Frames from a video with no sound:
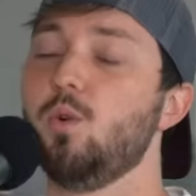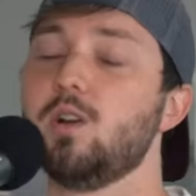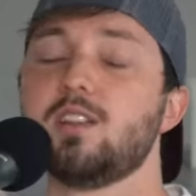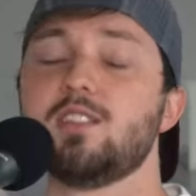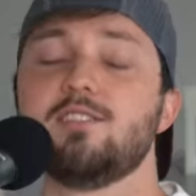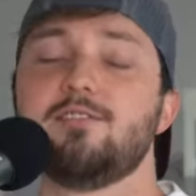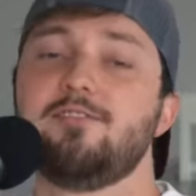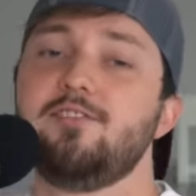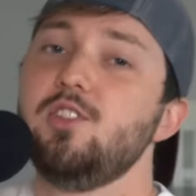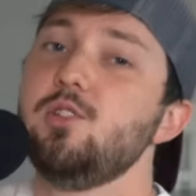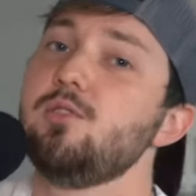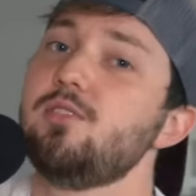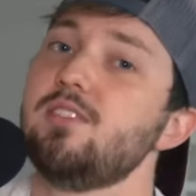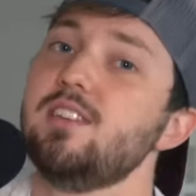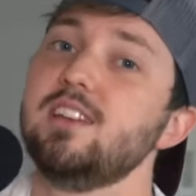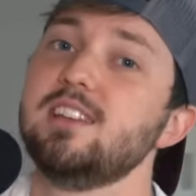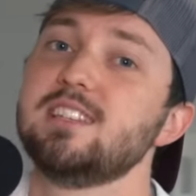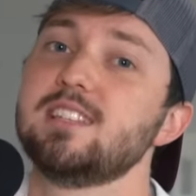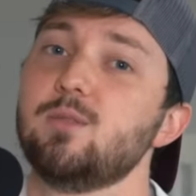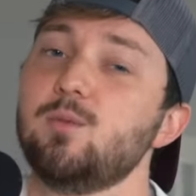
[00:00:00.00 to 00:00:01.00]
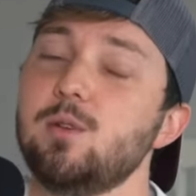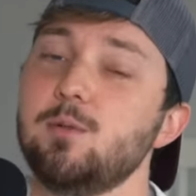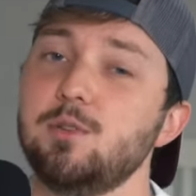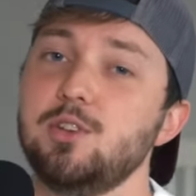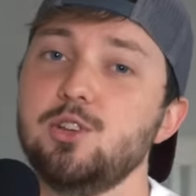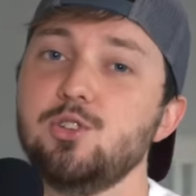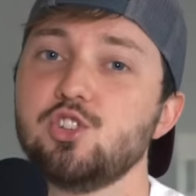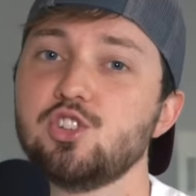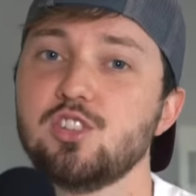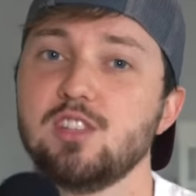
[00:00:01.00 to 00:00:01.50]
One of the few things that we
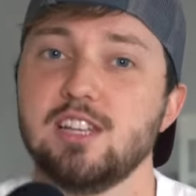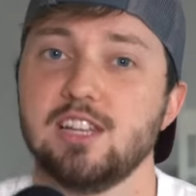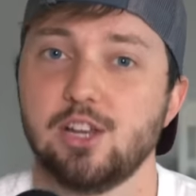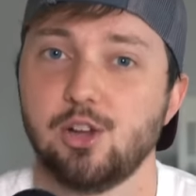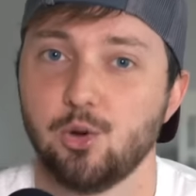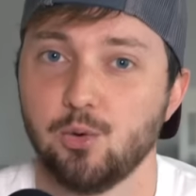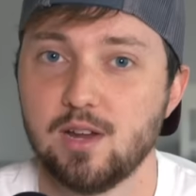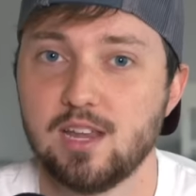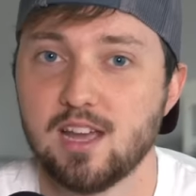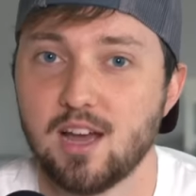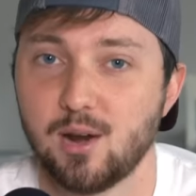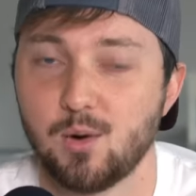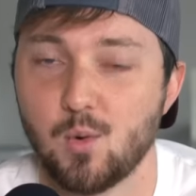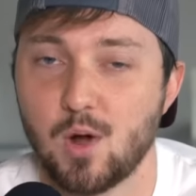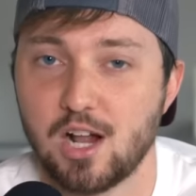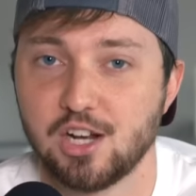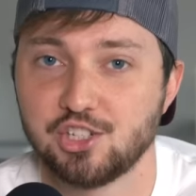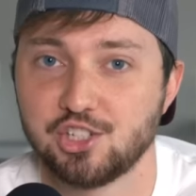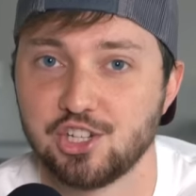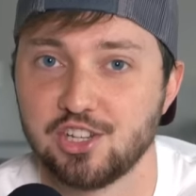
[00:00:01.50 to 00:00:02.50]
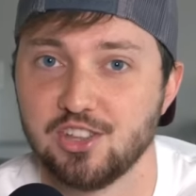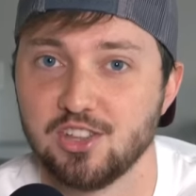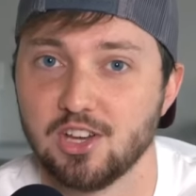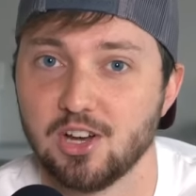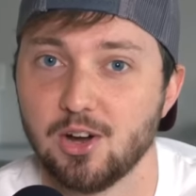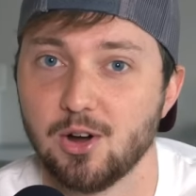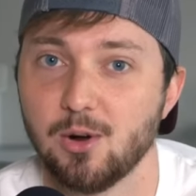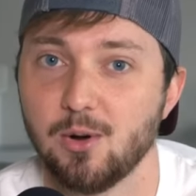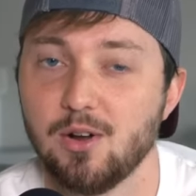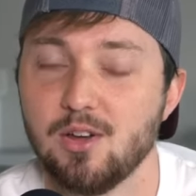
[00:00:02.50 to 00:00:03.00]
would usually agree on watching
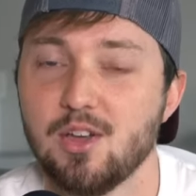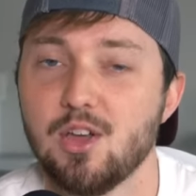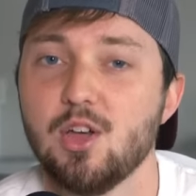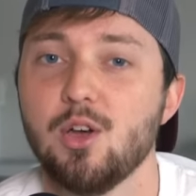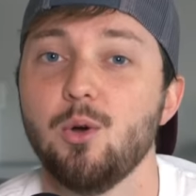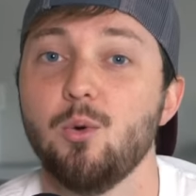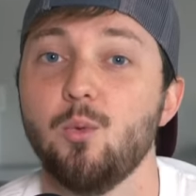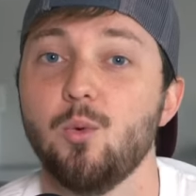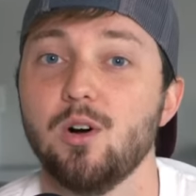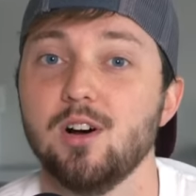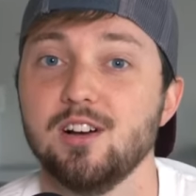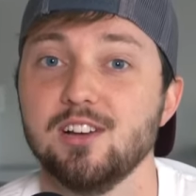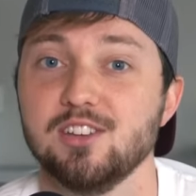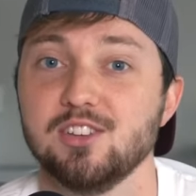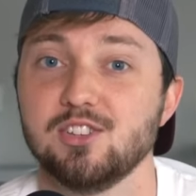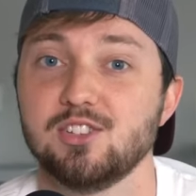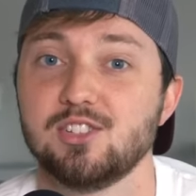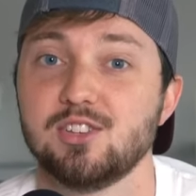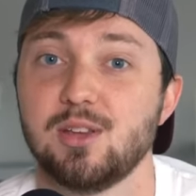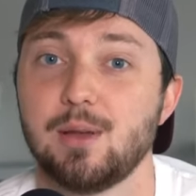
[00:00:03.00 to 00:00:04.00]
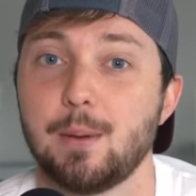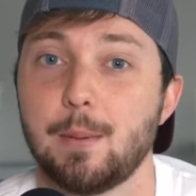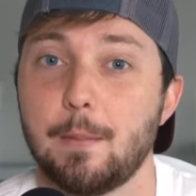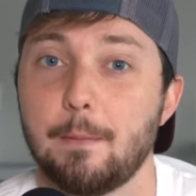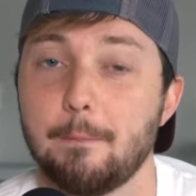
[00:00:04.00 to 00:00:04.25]
though was